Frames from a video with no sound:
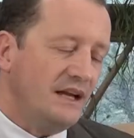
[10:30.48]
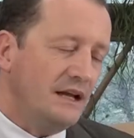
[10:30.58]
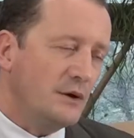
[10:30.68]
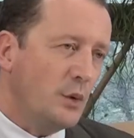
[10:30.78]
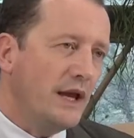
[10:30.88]

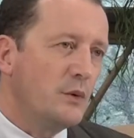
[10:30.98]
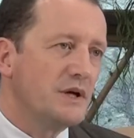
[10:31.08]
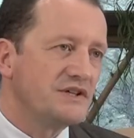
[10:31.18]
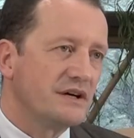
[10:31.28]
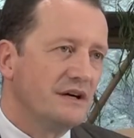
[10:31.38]
in the way in
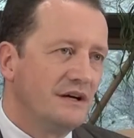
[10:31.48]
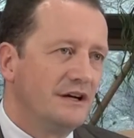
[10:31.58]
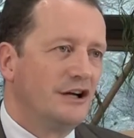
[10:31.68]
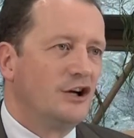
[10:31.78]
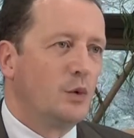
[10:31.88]
which
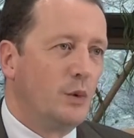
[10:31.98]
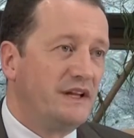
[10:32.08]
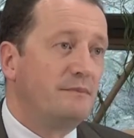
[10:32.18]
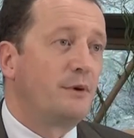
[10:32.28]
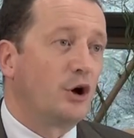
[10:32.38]
we
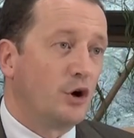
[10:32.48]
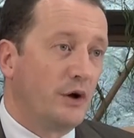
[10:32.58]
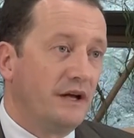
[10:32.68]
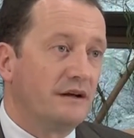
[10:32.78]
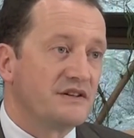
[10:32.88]
deploy